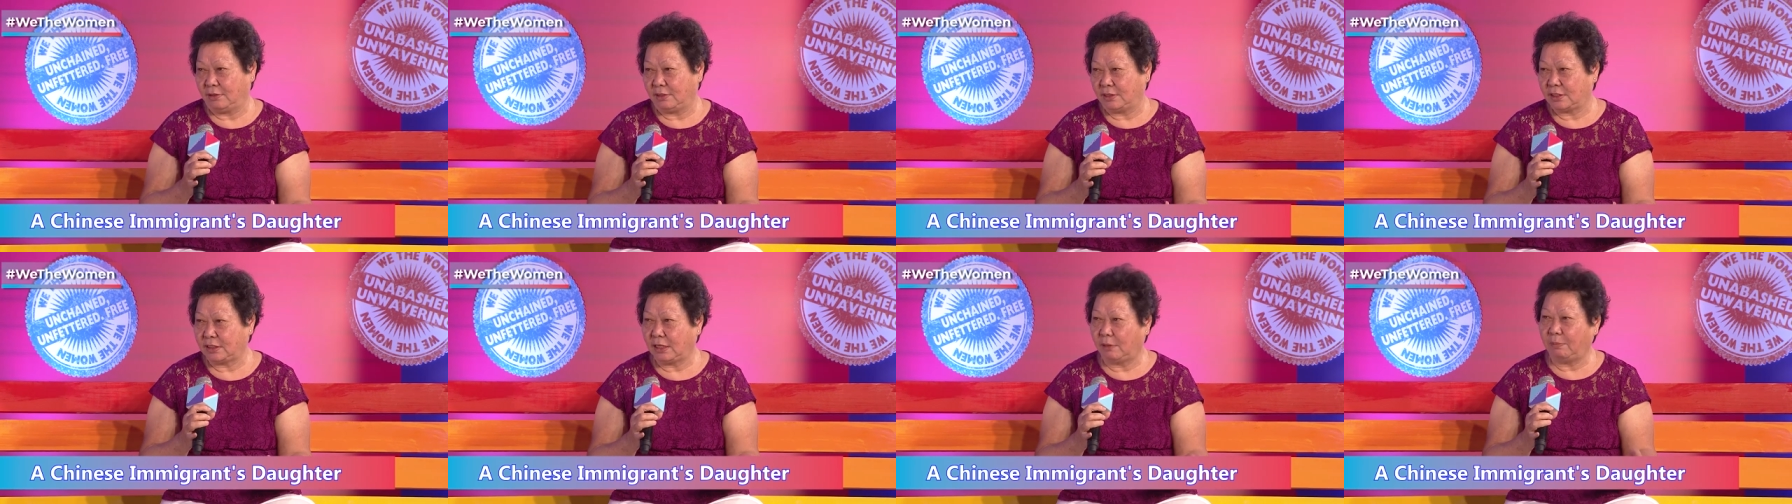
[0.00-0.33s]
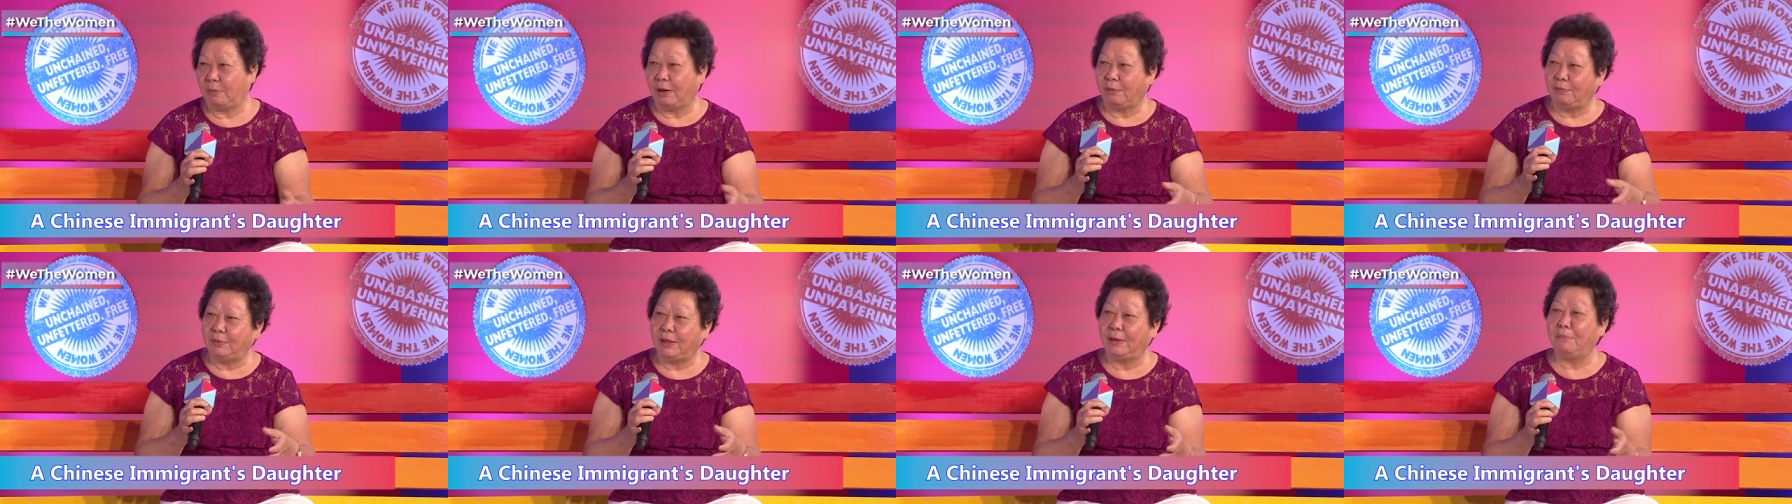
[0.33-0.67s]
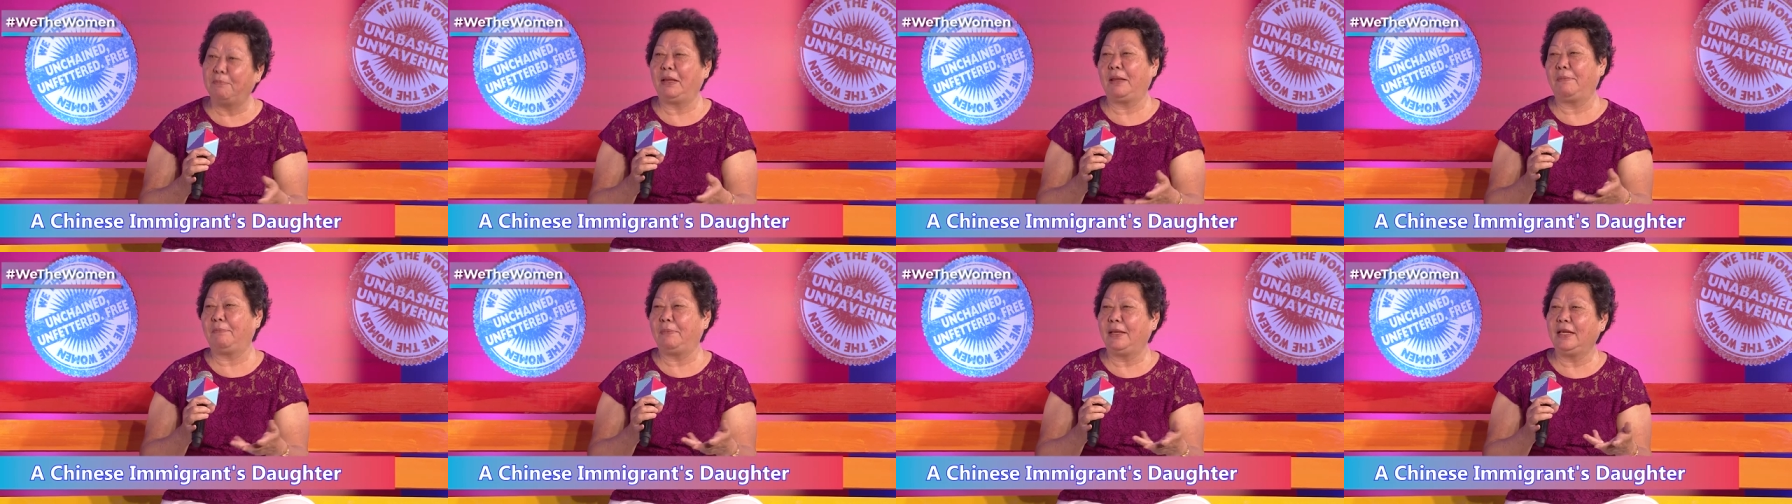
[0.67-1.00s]
Some of them
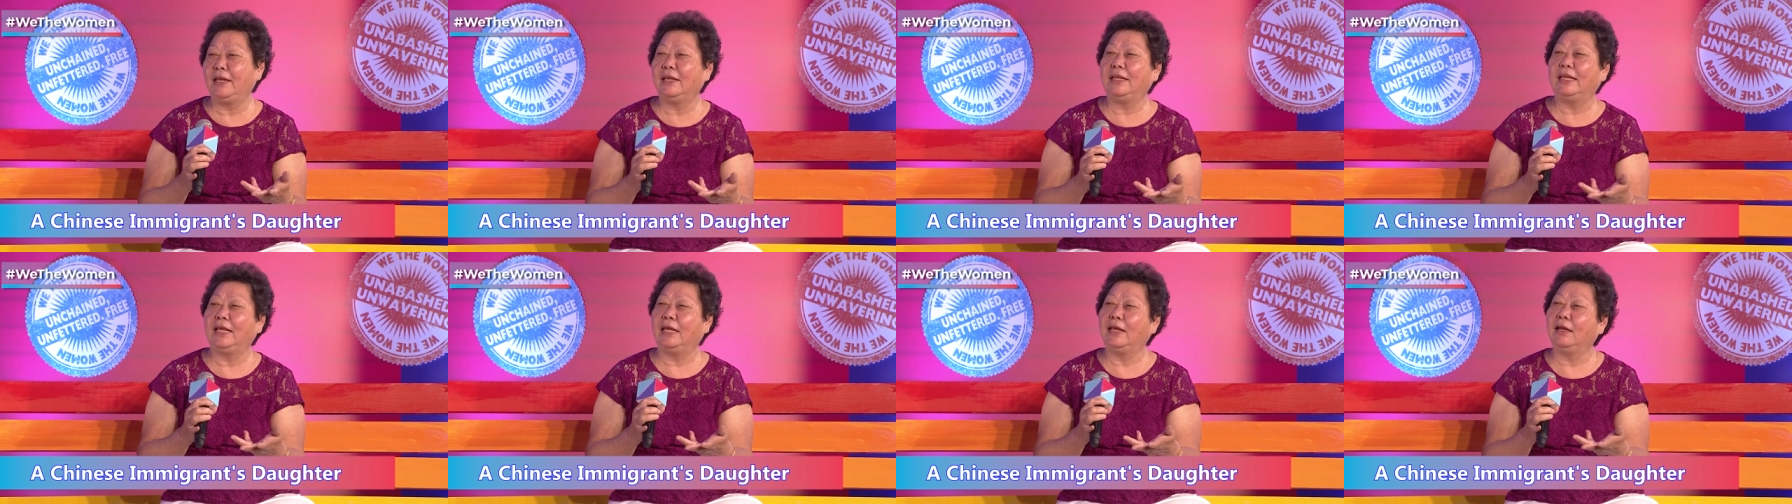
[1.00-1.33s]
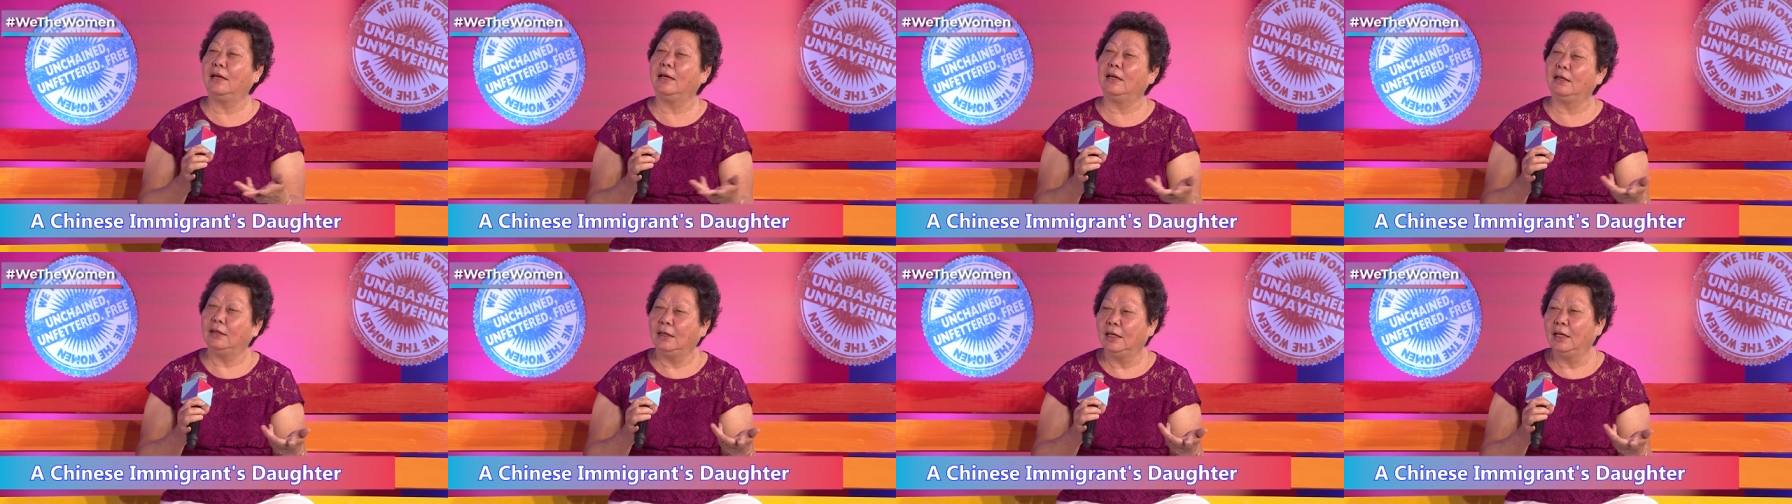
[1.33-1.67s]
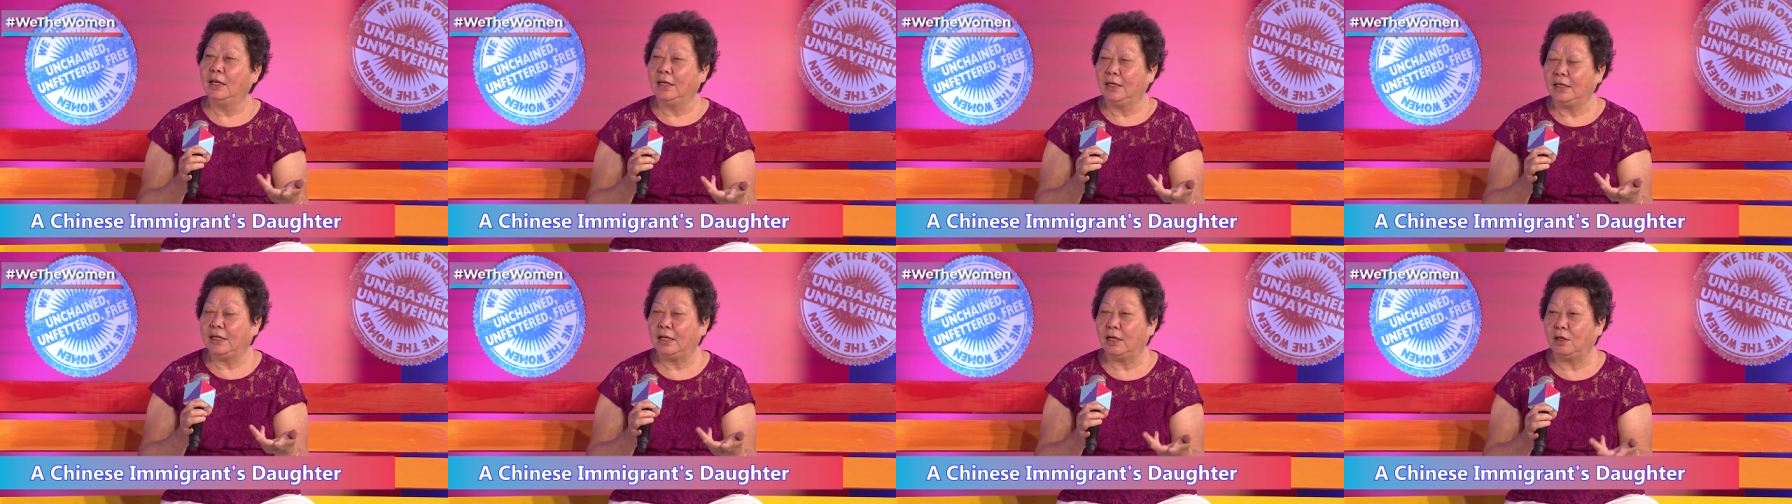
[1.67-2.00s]
maybe they
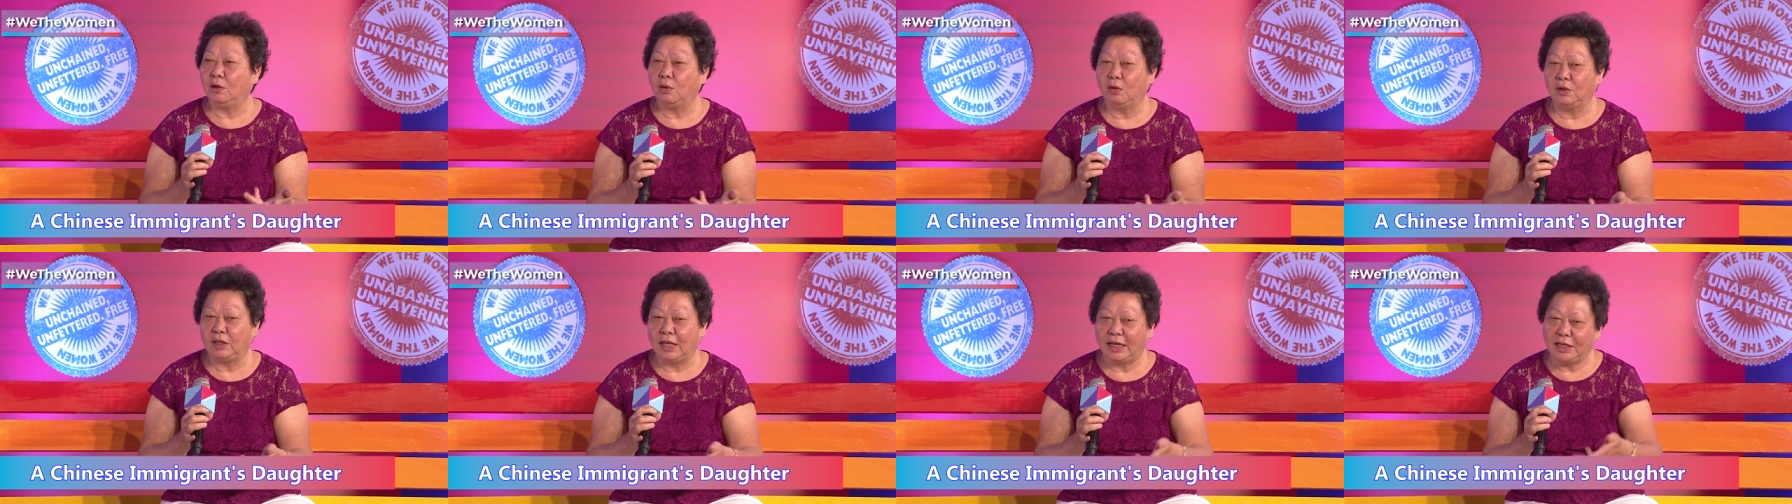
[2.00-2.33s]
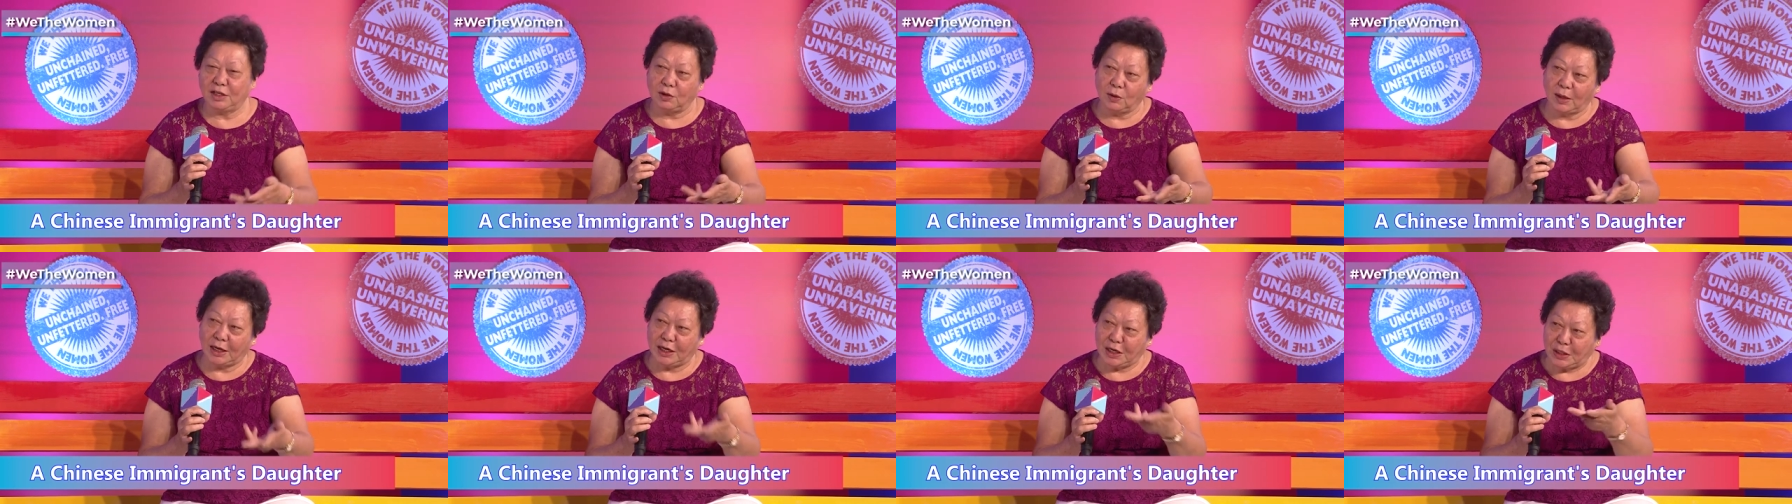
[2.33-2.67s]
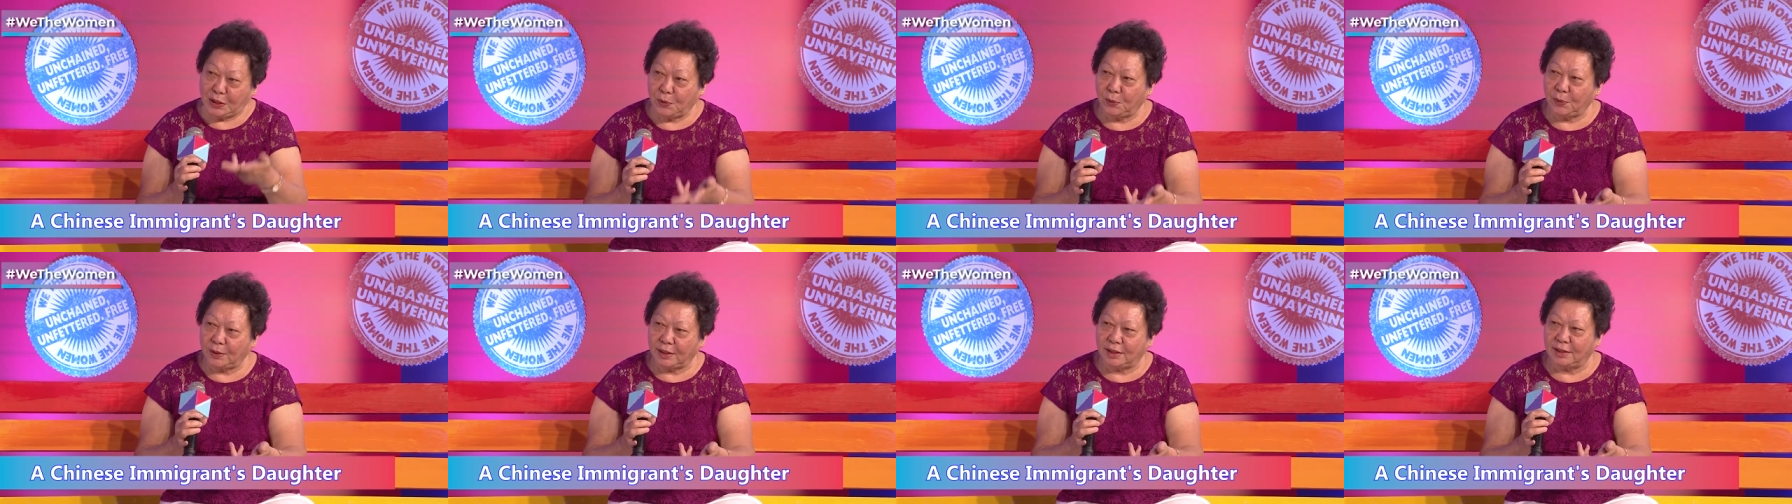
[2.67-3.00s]
they know that you are
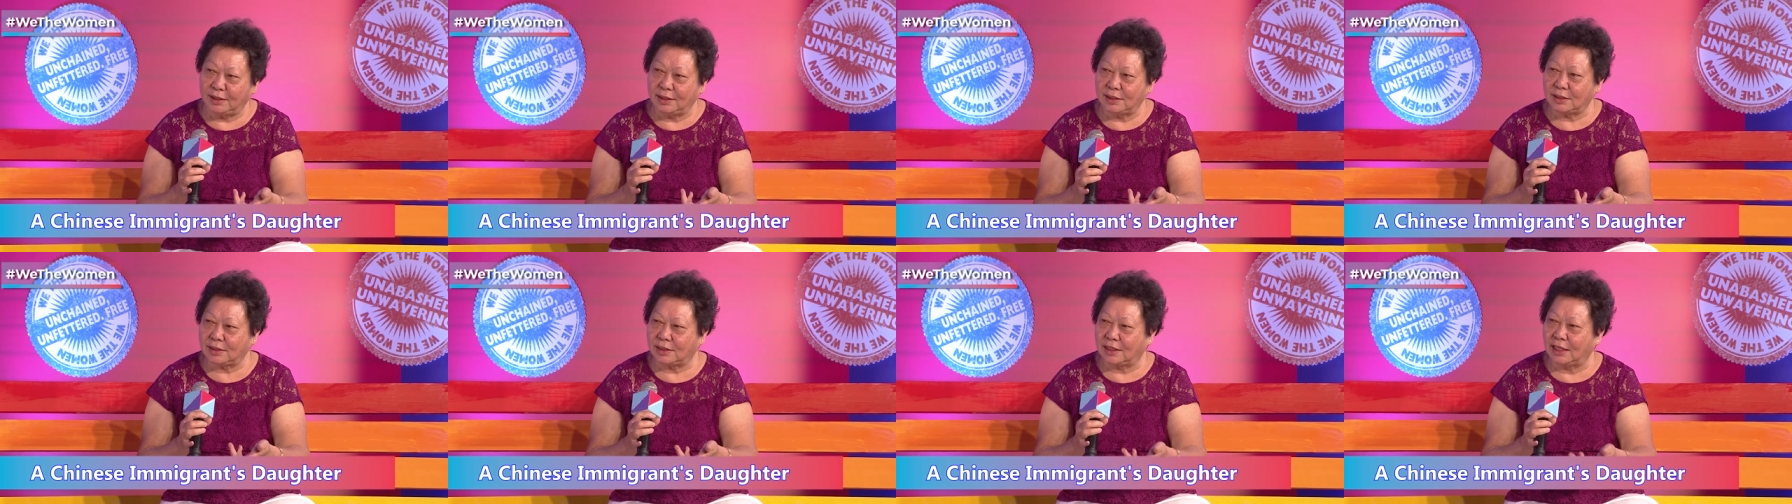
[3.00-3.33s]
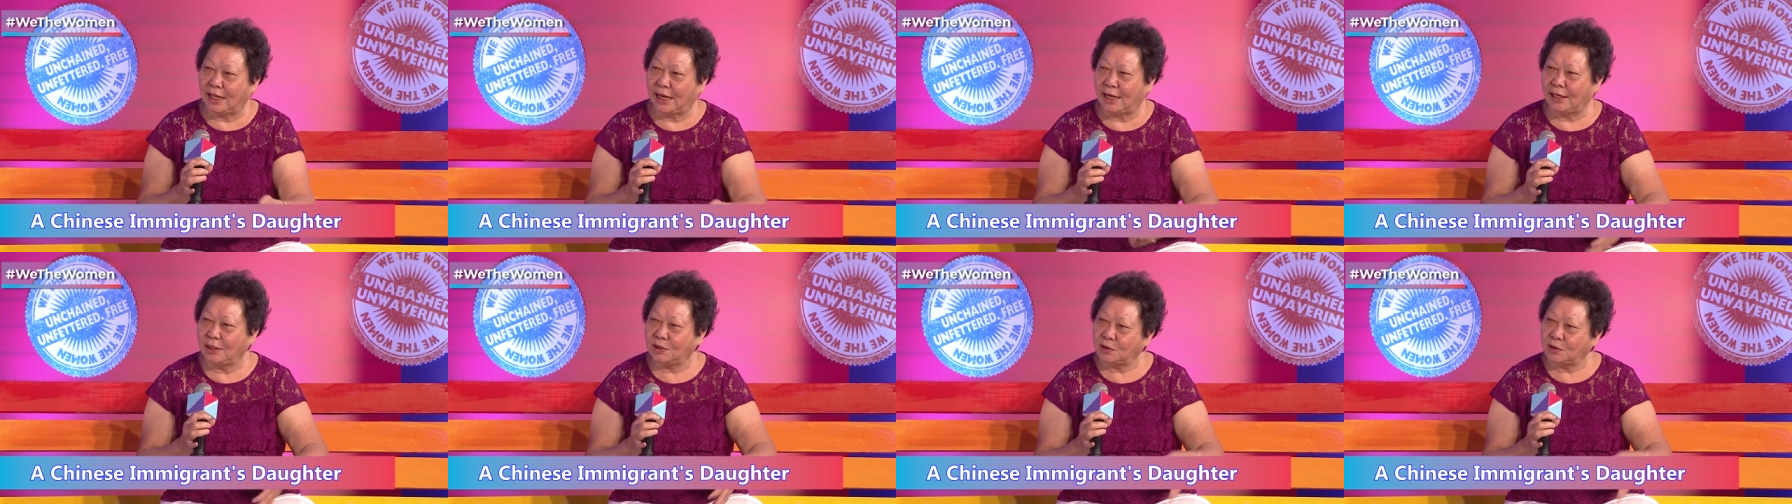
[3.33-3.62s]
new in this line,